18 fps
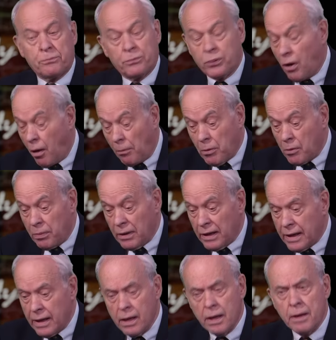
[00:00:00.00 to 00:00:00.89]

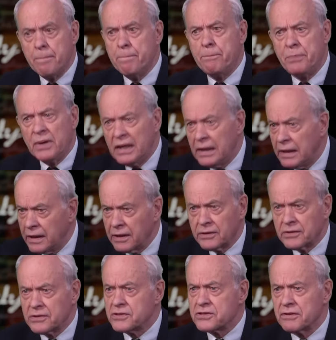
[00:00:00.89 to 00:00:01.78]
probably
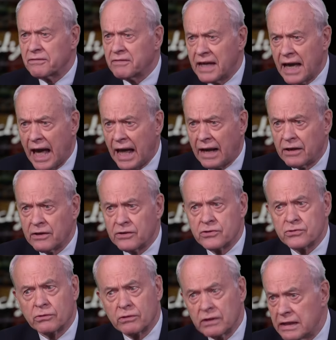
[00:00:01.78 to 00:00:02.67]
billions of
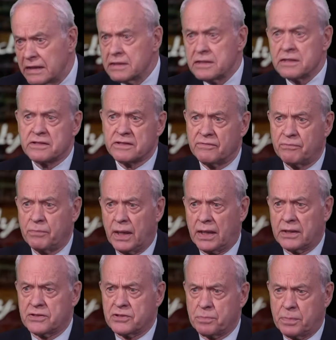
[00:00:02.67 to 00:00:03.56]
gallons or litres of
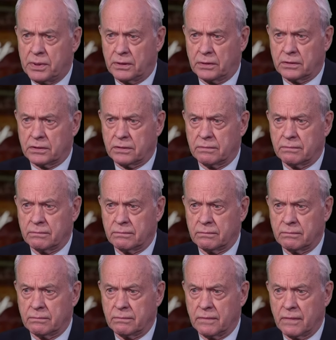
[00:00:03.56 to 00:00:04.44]
blood spilled.
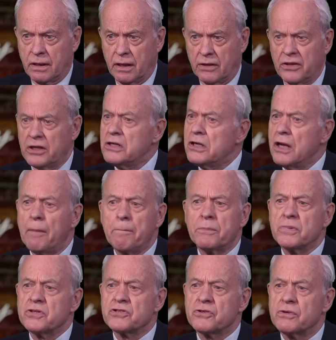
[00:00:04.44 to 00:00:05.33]
Mm. The
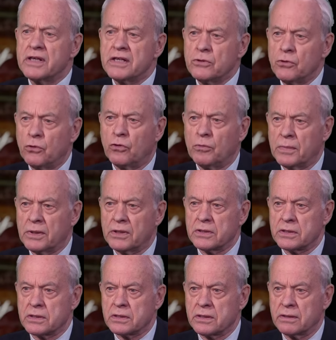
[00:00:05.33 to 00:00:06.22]
numbers are
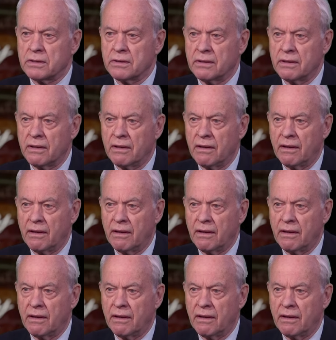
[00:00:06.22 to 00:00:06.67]
enormous. Mm. Mm.